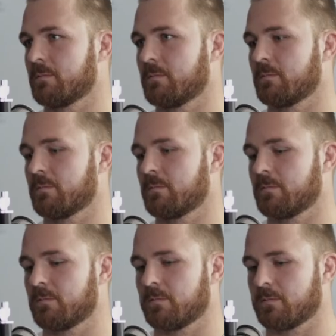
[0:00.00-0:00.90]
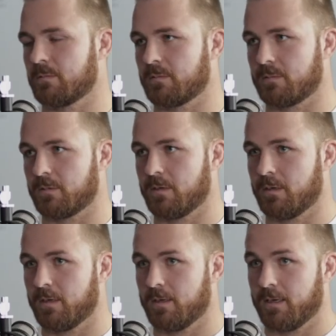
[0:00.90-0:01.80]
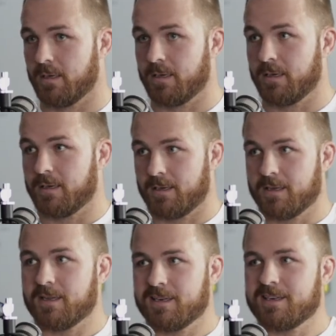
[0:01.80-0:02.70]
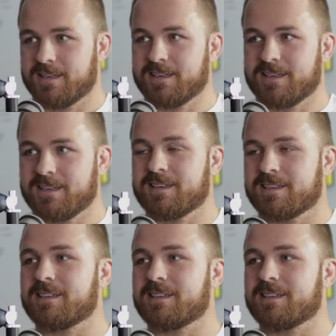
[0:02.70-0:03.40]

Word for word: you make secondary school secondary schools in that year?